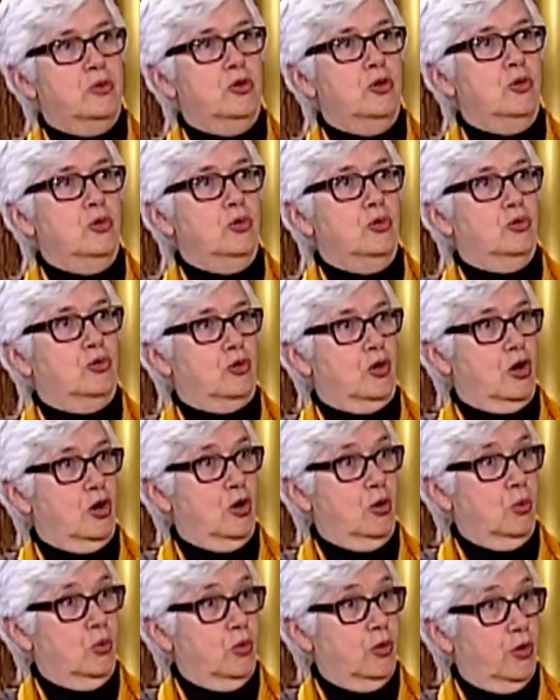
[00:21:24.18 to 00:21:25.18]
used to
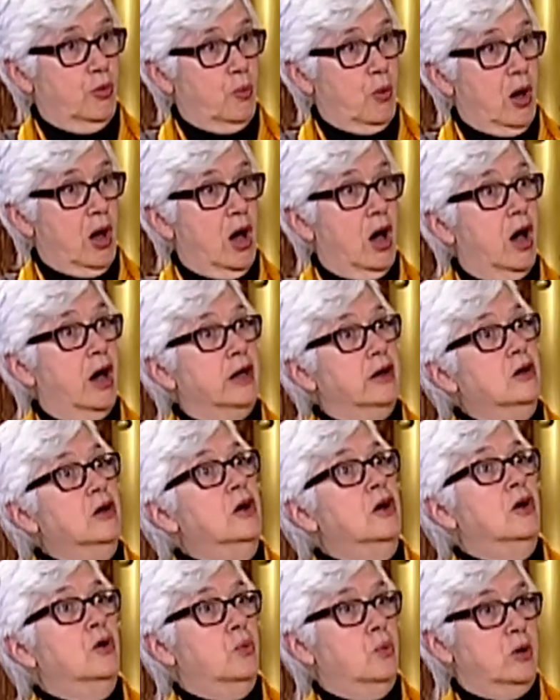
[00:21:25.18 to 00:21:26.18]
hold the wine,
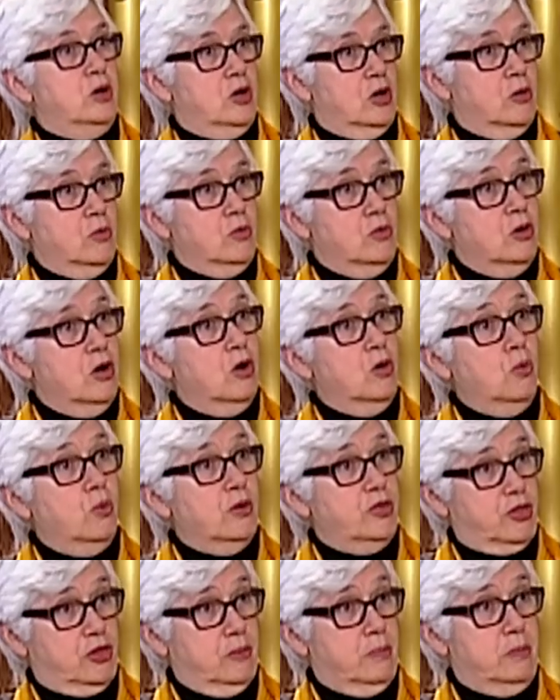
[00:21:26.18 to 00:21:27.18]
we don't know
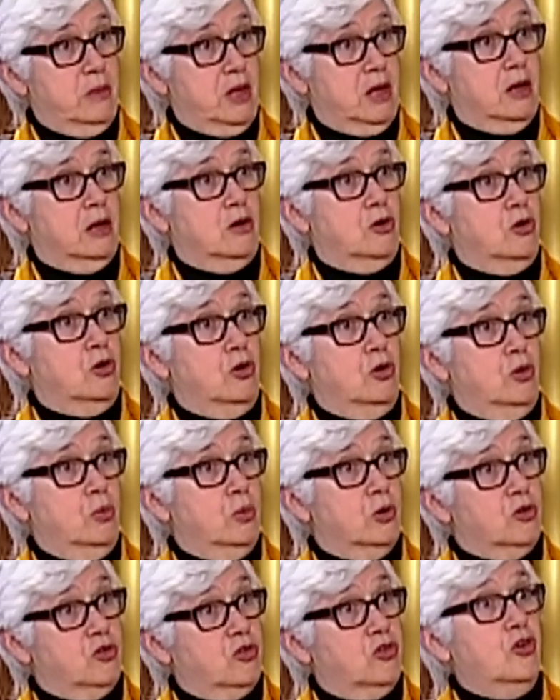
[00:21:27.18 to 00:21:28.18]
what the men who
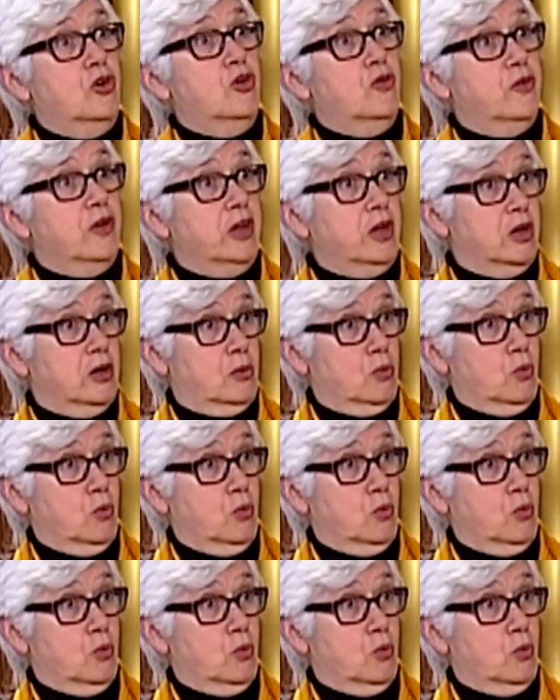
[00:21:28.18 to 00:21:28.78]
were serving it